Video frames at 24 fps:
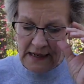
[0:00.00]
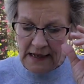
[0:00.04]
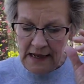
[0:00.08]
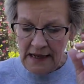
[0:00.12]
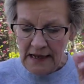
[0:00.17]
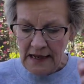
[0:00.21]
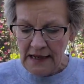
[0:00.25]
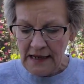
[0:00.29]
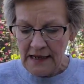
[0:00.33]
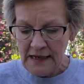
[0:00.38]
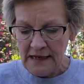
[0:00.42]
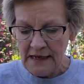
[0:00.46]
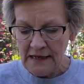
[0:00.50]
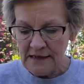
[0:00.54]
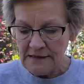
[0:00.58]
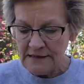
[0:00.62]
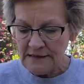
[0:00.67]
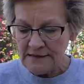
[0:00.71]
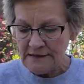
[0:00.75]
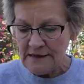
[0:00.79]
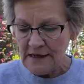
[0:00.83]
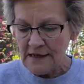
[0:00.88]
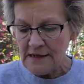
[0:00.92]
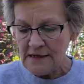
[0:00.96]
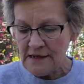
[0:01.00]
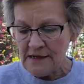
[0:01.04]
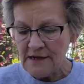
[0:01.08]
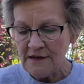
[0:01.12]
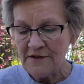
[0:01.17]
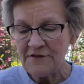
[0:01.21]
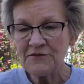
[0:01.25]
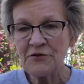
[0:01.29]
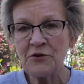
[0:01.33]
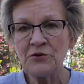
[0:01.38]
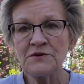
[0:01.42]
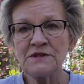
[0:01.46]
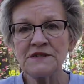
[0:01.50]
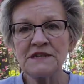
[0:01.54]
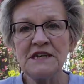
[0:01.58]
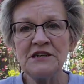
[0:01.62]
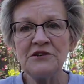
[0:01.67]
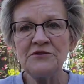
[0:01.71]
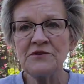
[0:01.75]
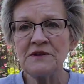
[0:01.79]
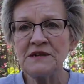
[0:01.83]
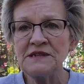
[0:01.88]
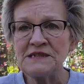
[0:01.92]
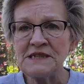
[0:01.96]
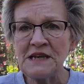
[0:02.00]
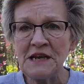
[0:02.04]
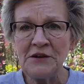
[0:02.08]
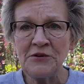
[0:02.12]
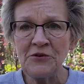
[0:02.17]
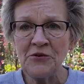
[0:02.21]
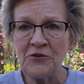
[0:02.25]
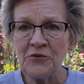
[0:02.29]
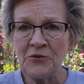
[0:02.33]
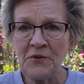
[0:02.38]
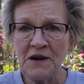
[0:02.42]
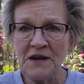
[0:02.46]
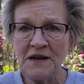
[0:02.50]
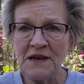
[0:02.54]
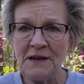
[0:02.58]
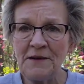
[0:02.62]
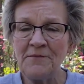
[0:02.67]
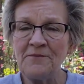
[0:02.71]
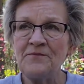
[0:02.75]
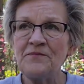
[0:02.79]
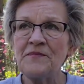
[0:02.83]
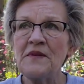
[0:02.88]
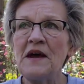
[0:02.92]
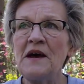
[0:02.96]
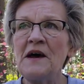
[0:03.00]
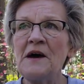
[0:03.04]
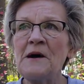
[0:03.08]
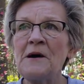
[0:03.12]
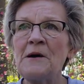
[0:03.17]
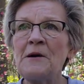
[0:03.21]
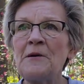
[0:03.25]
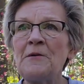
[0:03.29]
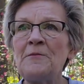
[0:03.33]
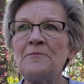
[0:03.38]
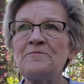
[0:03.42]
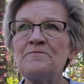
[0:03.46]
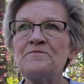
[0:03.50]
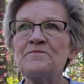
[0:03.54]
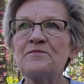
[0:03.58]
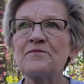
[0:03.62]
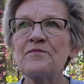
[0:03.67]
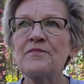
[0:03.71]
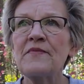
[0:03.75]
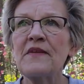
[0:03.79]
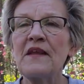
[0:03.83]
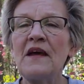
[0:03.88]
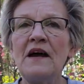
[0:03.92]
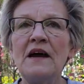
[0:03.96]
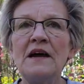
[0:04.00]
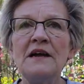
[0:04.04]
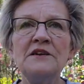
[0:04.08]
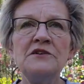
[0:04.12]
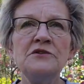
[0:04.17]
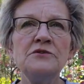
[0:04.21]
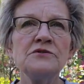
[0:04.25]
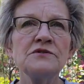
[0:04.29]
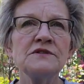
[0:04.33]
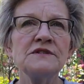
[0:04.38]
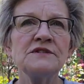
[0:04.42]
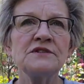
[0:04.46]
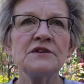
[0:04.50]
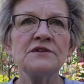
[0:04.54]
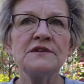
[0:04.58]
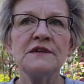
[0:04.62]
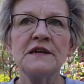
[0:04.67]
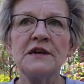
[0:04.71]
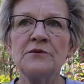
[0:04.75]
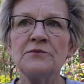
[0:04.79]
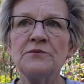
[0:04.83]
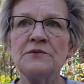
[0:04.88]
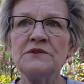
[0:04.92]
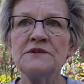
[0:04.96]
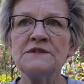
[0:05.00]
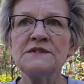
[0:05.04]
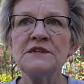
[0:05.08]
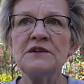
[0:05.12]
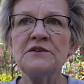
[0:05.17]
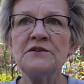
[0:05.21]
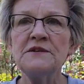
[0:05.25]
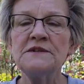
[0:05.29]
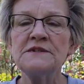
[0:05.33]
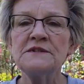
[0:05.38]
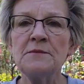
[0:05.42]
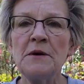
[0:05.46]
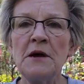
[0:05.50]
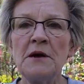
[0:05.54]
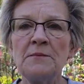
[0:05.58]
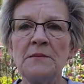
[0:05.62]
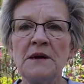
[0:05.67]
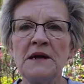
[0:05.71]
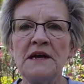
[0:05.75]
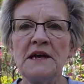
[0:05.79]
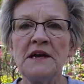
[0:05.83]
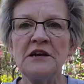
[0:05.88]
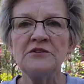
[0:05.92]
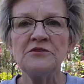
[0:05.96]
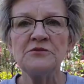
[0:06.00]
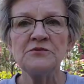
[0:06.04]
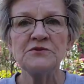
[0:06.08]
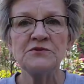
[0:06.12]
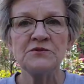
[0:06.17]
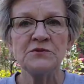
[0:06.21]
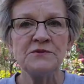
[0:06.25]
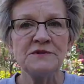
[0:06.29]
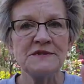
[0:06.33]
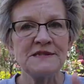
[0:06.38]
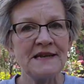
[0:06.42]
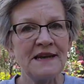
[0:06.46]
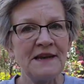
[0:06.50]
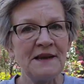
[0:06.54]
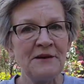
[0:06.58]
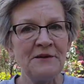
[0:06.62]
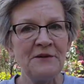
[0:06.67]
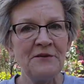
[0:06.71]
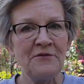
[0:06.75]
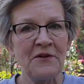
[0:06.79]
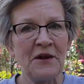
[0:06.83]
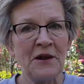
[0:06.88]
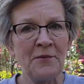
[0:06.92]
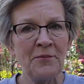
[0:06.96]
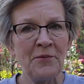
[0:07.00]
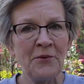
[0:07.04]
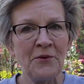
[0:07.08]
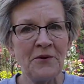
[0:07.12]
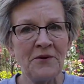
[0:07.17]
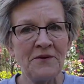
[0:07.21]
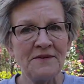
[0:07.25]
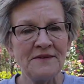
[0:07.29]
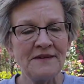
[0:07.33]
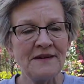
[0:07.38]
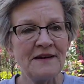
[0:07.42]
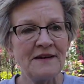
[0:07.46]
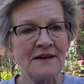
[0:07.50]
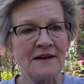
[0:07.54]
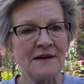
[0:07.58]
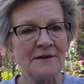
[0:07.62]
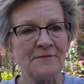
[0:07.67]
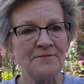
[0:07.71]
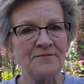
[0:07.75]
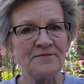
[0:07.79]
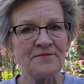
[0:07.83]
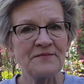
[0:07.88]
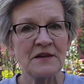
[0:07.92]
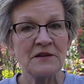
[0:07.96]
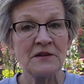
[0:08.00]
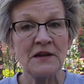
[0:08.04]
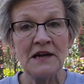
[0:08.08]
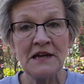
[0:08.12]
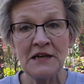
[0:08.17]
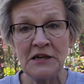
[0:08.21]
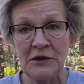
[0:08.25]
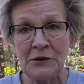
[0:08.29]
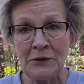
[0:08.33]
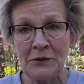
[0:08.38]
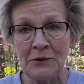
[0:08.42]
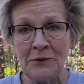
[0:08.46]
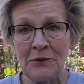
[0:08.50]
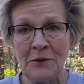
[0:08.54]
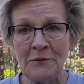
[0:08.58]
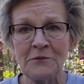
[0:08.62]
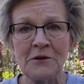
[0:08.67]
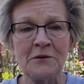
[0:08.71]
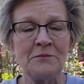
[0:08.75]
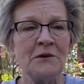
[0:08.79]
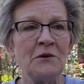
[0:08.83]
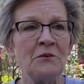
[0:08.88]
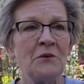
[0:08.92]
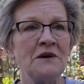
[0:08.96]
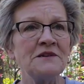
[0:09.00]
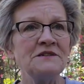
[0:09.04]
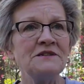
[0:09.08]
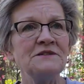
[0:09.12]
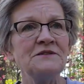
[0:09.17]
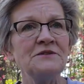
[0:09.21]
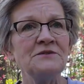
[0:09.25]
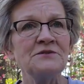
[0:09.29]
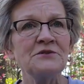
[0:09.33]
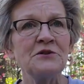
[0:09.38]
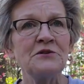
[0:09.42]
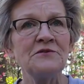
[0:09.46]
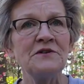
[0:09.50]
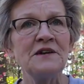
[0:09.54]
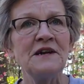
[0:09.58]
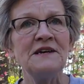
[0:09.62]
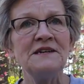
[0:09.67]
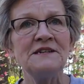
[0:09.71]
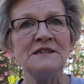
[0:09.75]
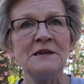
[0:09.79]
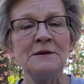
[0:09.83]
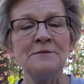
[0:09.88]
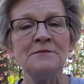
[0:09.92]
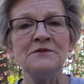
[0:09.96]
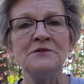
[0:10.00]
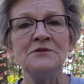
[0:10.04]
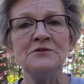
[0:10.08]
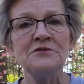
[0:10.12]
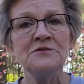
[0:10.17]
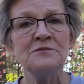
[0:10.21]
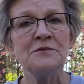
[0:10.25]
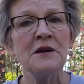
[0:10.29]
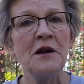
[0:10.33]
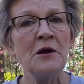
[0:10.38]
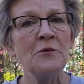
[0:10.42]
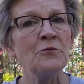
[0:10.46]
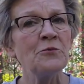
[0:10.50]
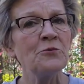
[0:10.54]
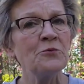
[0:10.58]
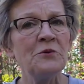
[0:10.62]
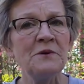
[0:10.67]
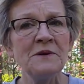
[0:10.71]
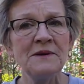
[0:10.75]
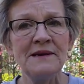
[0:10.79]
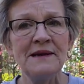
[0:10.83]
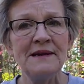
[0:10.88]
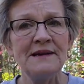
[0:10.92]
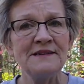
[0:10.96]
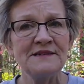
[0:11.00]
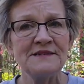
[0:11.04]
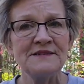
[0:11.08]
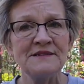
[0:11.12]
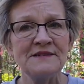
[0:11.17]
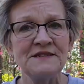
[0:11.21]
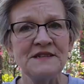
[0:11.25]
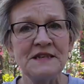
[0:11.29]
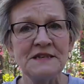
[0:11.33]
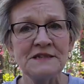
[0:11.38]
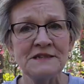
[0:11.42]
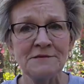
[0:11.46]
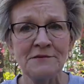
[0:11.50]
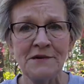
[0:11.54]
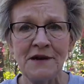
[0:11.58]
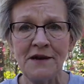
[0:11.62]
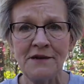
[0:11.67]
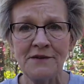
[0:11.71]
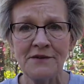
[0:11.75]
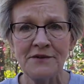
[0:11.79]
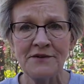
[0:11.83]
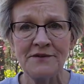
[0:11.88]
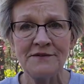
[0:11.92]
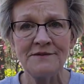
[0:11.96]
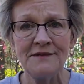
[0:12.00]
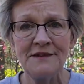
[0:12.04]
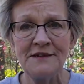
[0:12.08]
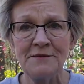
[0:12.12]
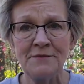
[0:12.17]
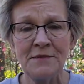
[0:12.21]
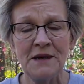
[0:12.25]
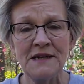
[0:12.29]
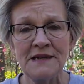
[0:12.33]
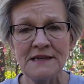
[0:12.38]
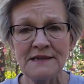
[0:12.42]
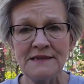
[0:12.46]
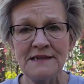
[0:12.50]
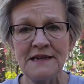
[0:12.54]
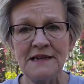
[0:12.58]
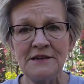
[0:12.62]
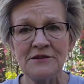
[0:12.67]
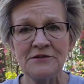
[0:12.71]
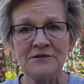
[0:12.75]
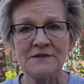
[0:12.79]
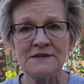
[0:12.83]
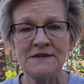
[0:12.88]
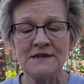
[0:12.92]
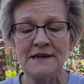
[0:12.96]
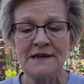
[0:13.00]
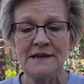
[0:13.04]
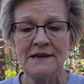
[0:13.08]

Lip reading: And of course, get your containers ready. I usually start to get real serious about my annuals towards the end of April. Like you, I'm going to be watching those overnight temperatures, but I'm really anxious to get some color into my containers.